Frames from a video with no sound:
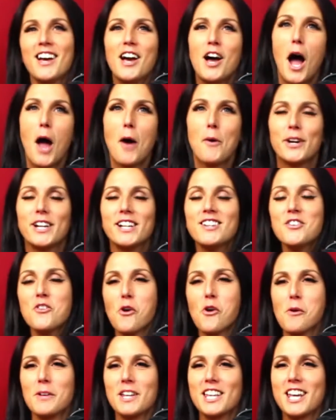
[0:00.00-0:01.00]
I wouldn't
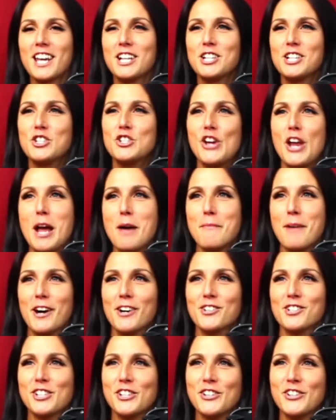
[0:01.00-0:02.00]
normally jam
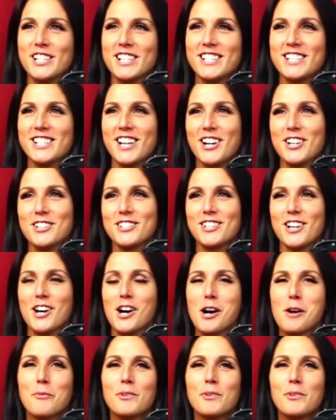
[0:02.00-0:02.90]
out to an entire song,